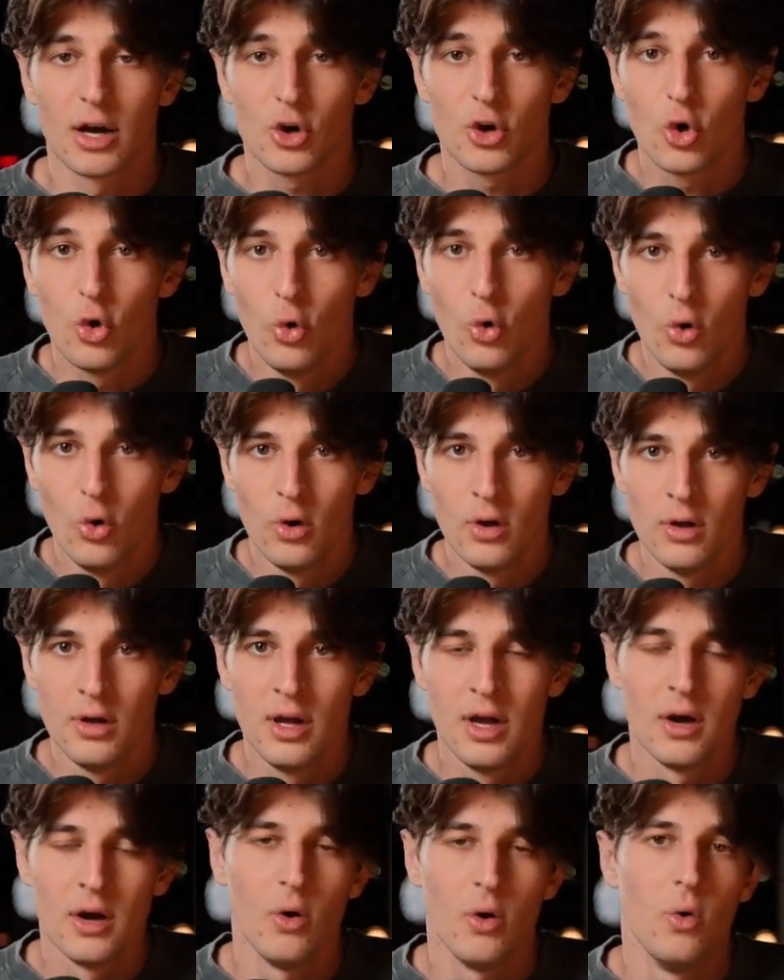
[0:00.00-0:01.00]

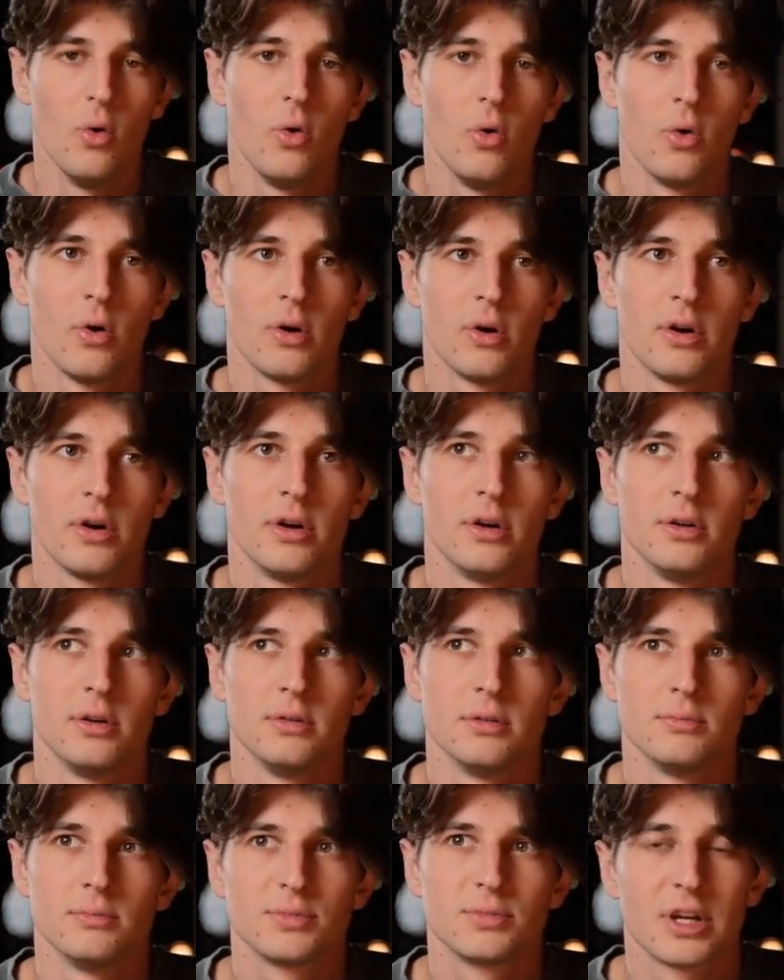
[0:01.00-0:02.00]
cool
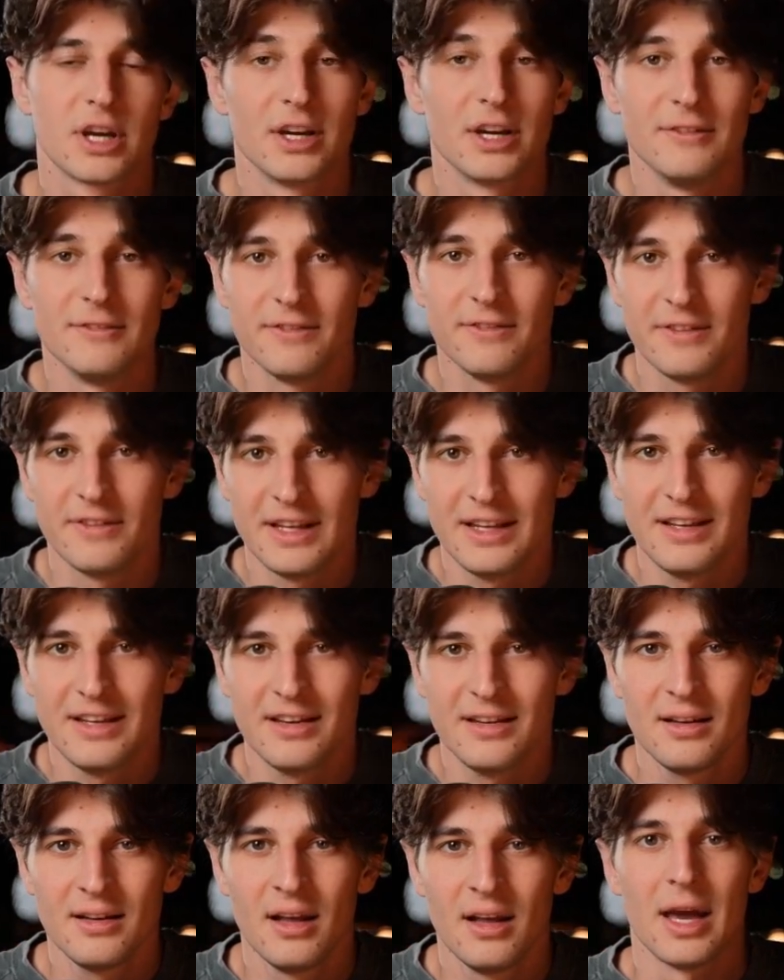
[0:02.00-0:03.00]
or
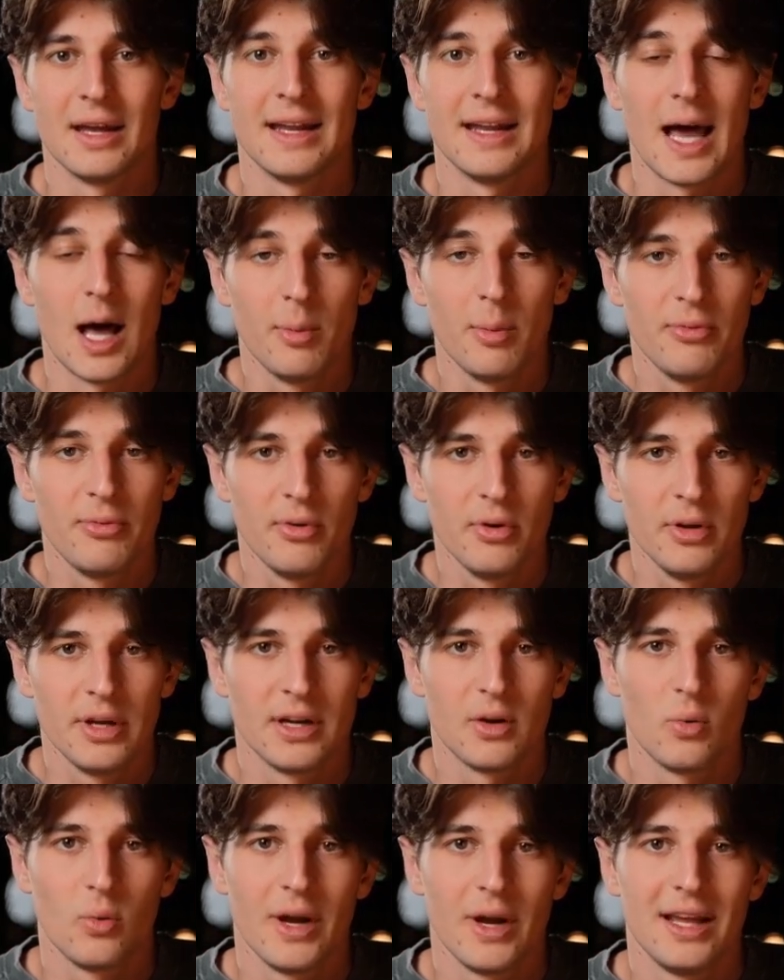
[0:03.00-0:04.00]
convenient and helpful
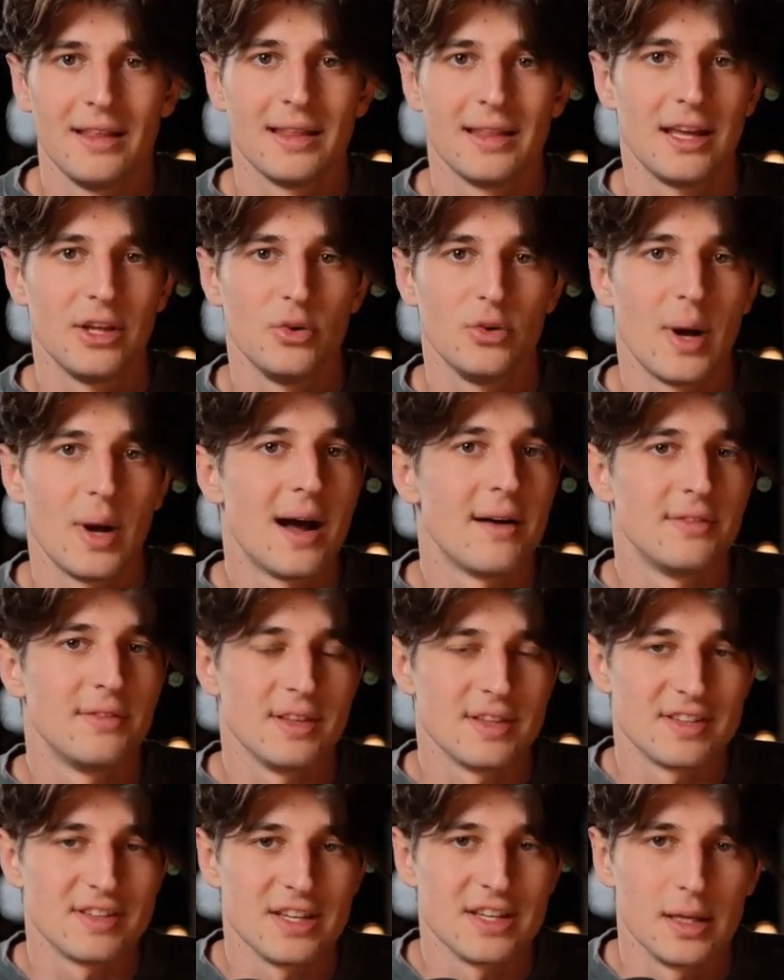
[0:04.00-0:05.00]
in a way that you
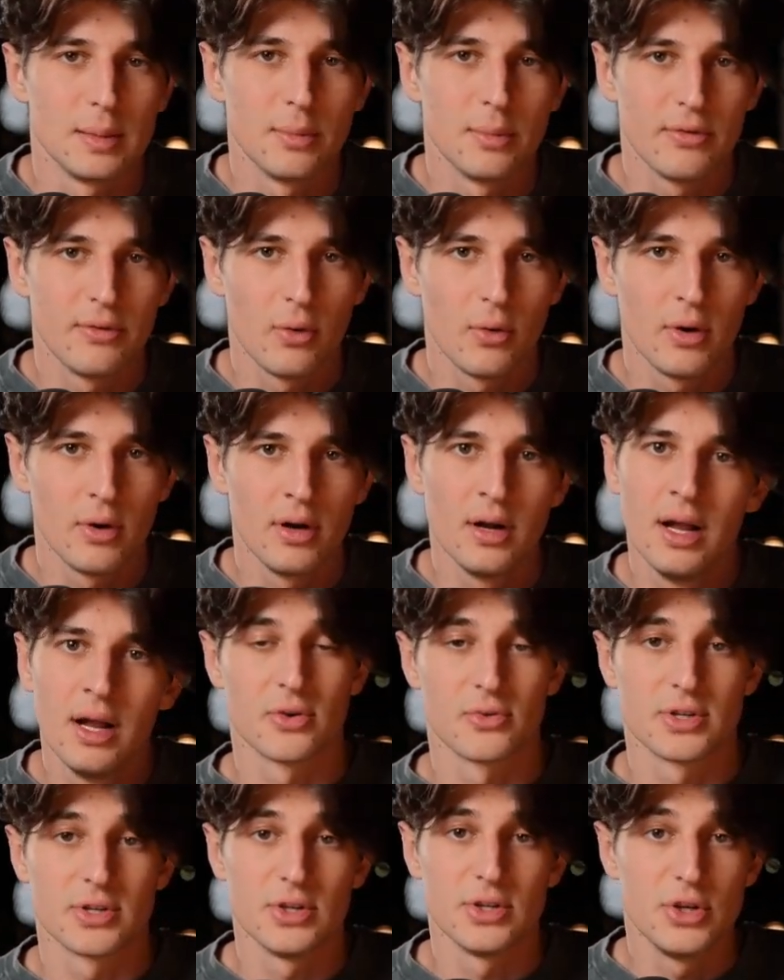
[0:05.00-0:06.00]
haven't seen before.
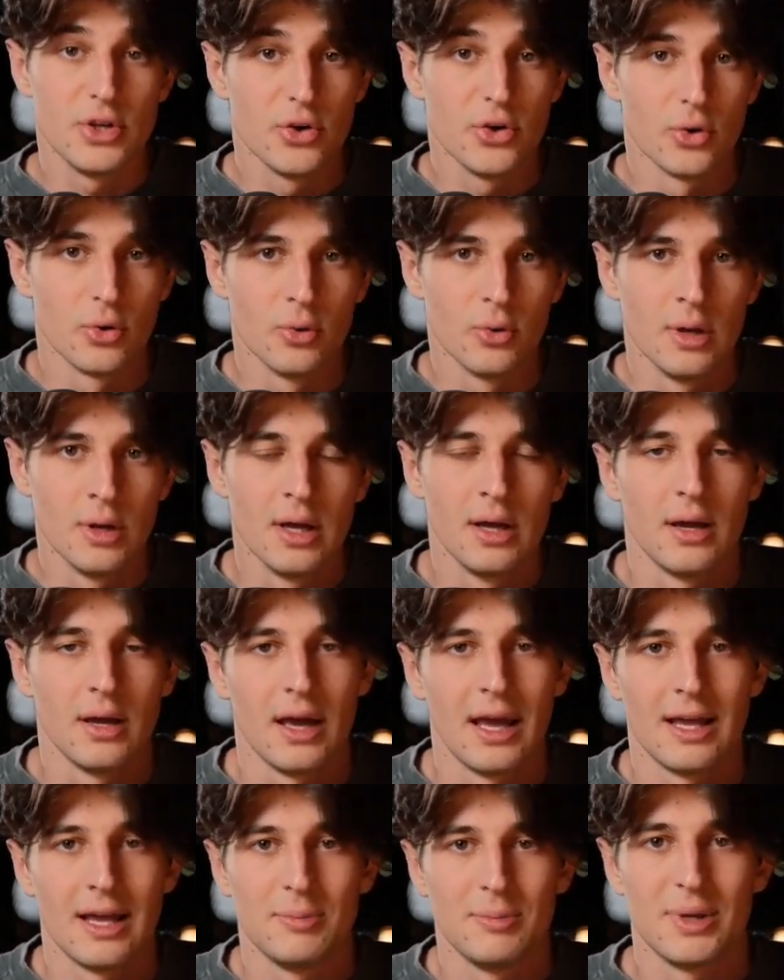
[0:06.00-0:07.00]
So it's new.
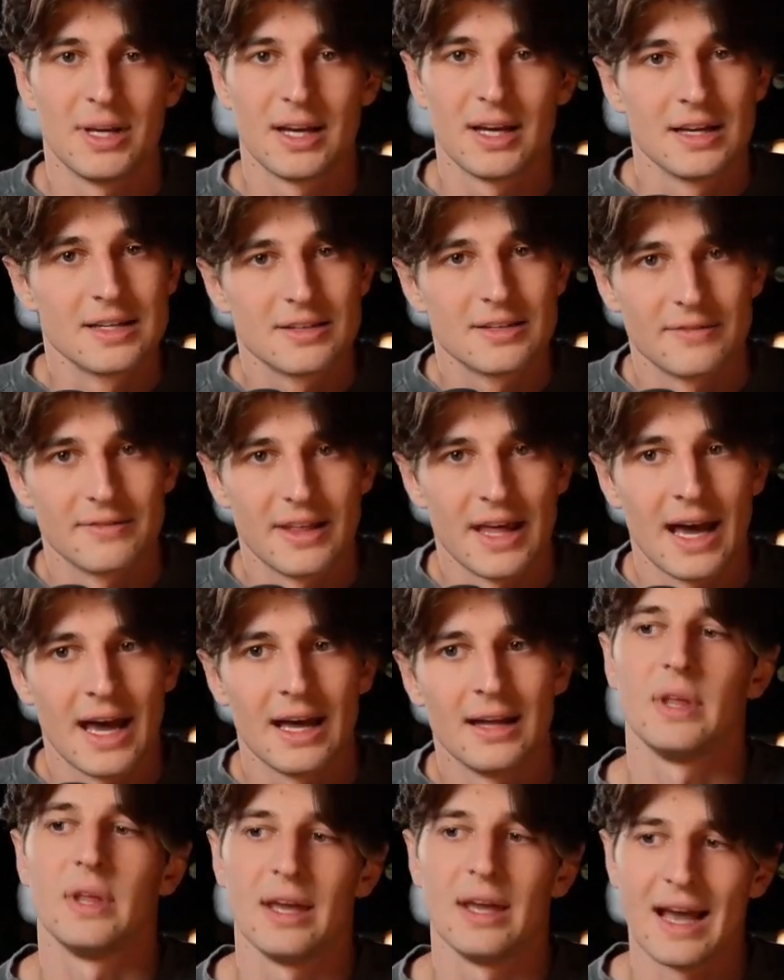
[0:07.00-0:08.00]
And because of
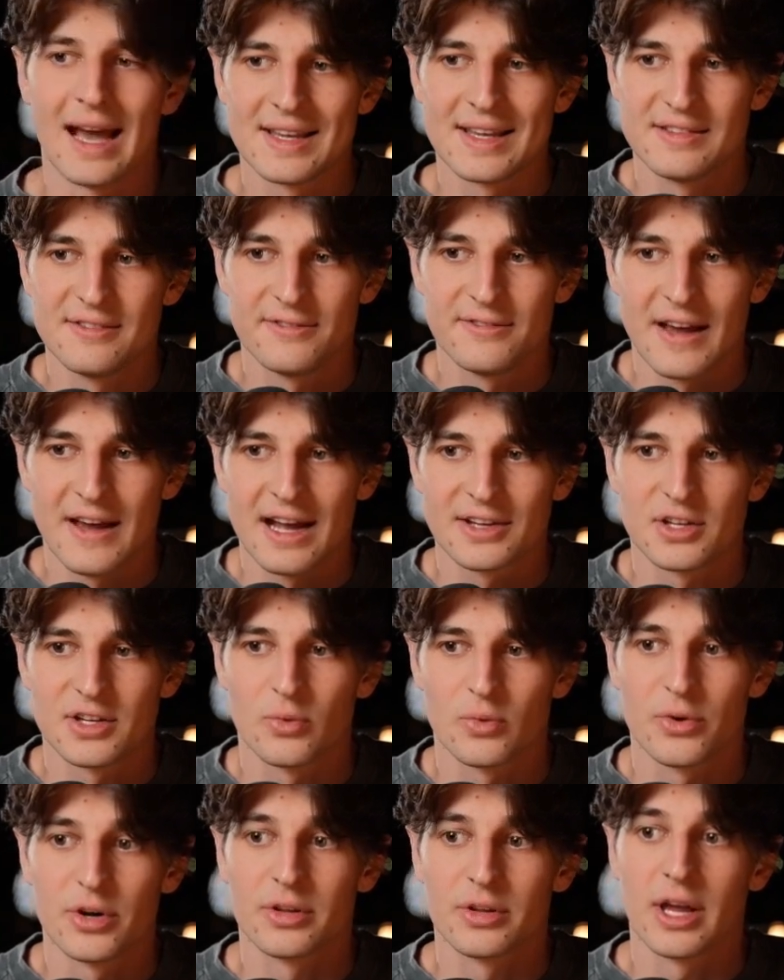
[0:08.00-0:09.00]
that, it has a factor
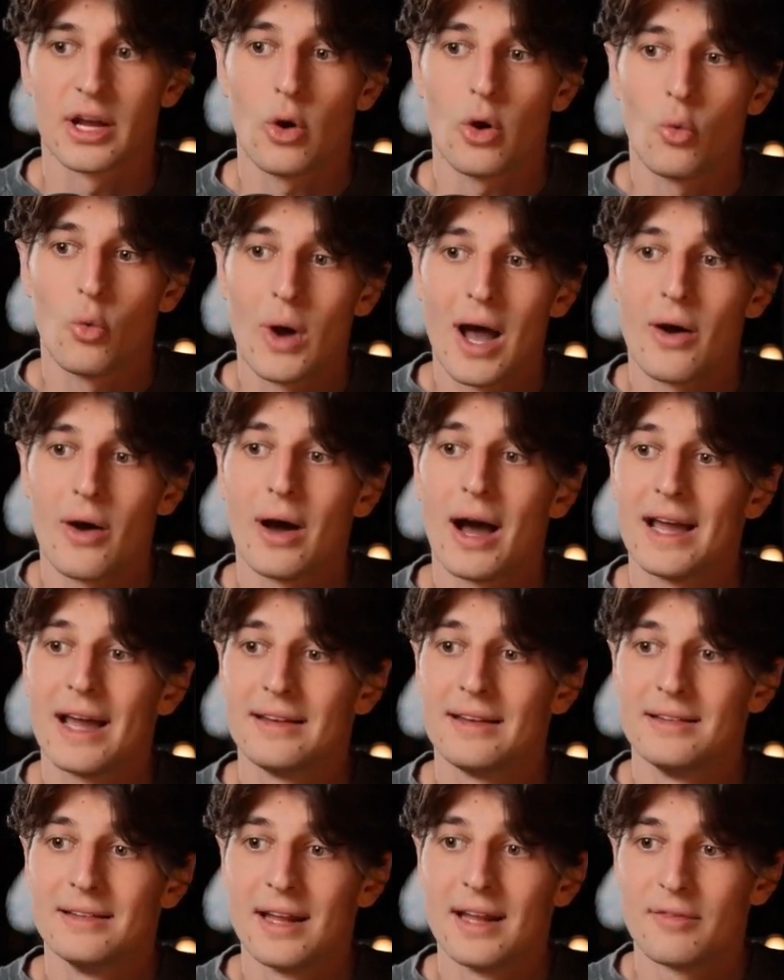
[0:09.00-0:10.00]
where you're like, wow, I
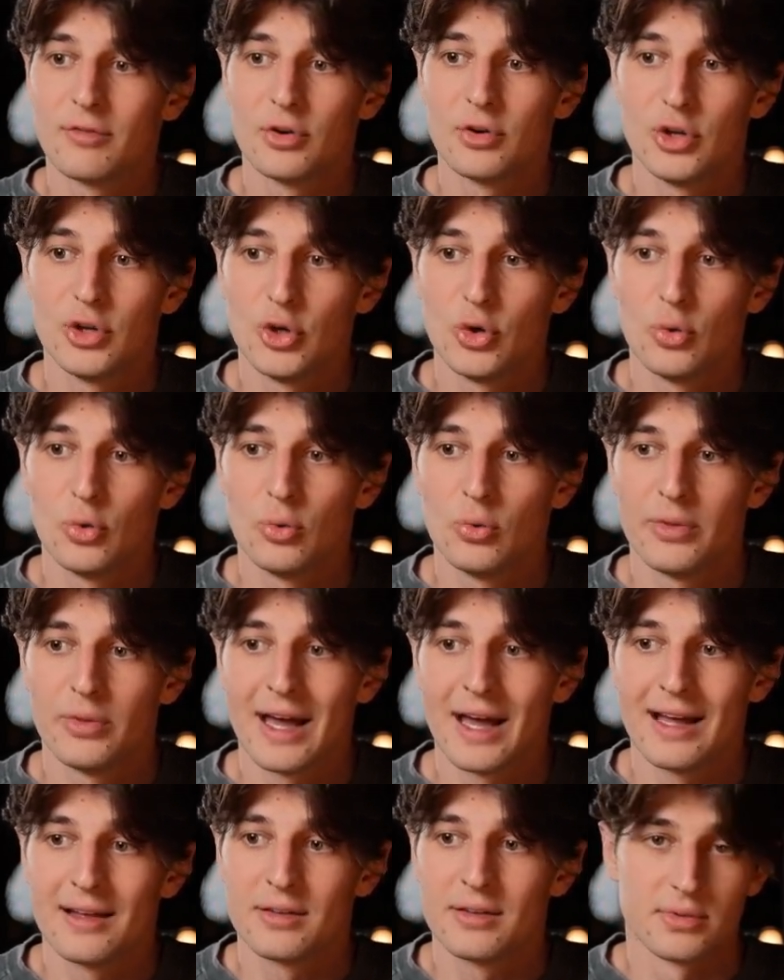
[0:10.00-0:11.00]
never knew
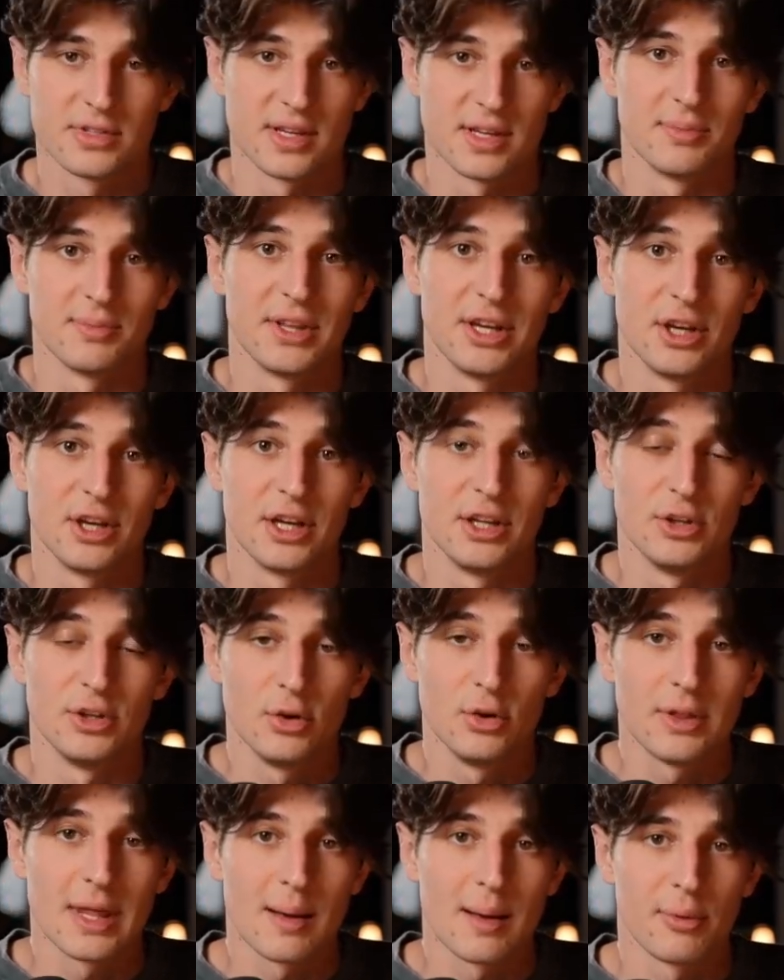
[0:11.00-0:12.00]
that something can
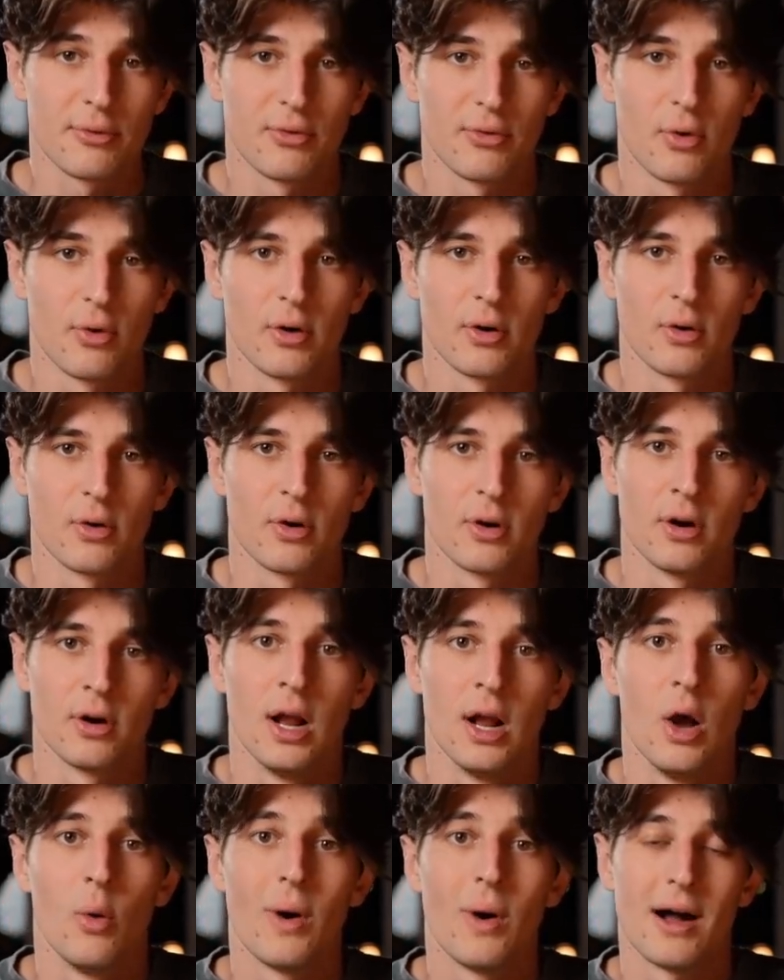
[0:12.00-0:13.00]
do that before. Or
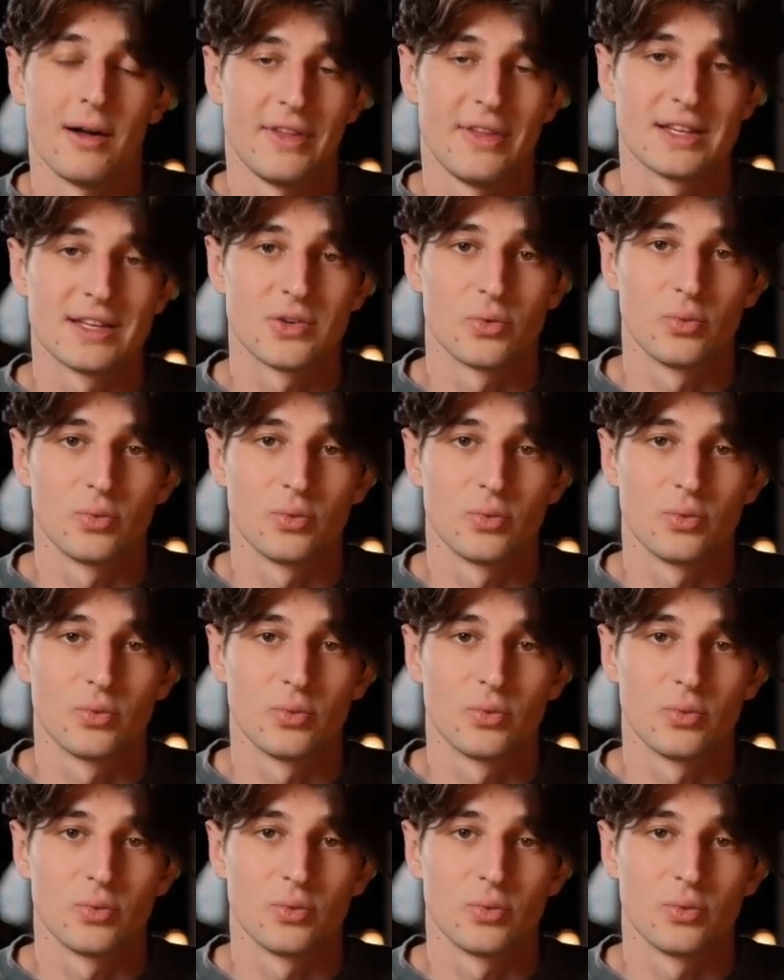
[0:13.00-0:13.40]
wow, that's